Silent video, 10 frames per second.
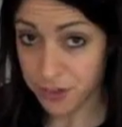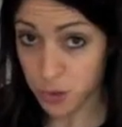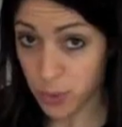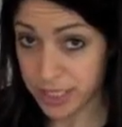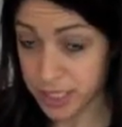
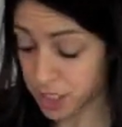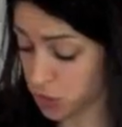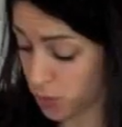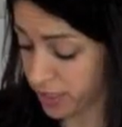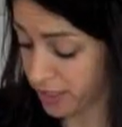20 to
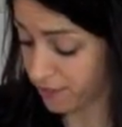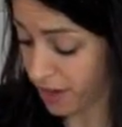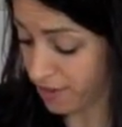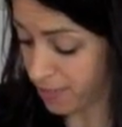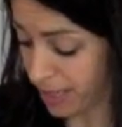
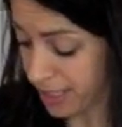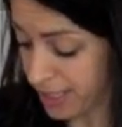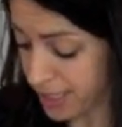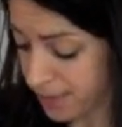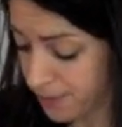25
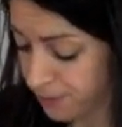minutes,